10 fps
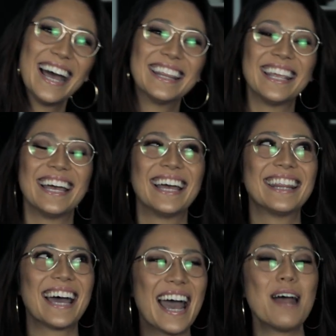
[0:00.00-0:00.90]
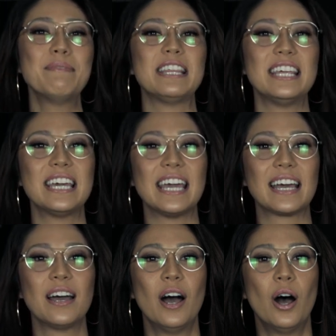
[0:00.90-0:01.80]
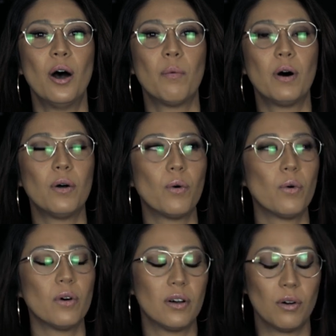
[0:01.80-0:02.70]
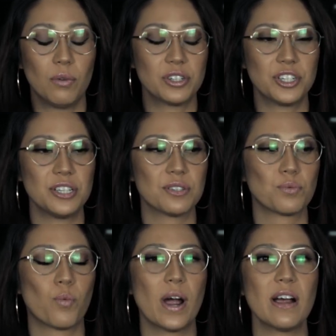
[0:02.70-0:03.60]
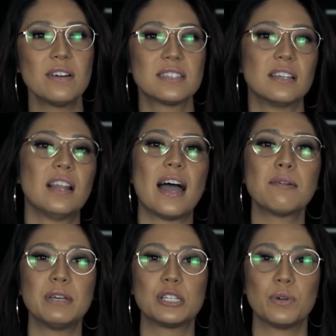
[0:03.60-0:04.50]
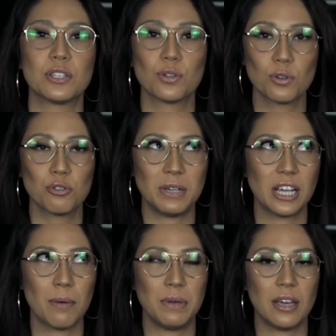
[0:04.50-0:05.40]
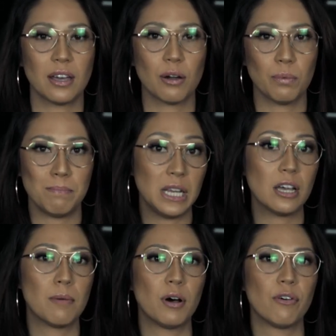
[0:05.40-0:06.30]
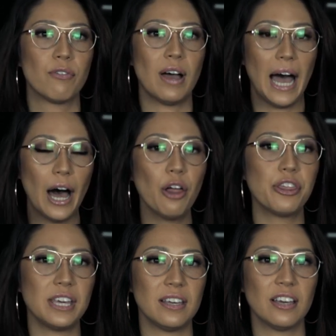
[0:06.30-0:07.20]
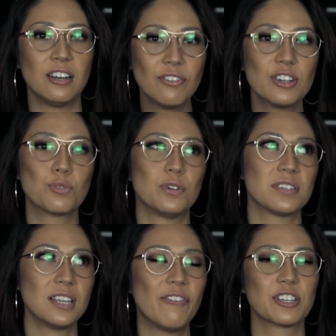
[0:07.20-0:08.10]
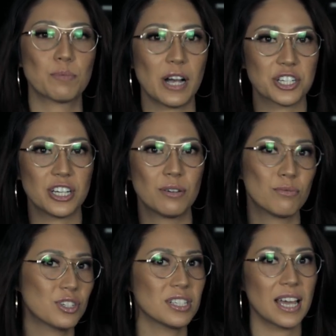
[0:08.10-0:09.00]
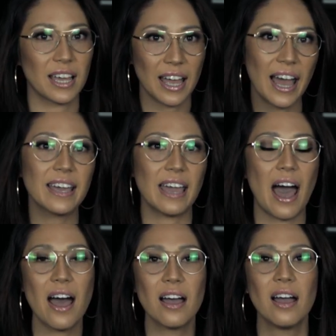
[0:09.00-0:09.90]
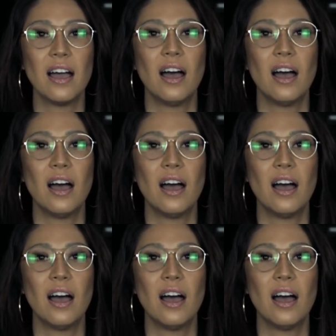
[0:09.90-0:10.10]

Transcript: And that had me thinking, well, Jesus, where is the line between social media being a medium of healthy individual self-expression, which is like, heck yeah,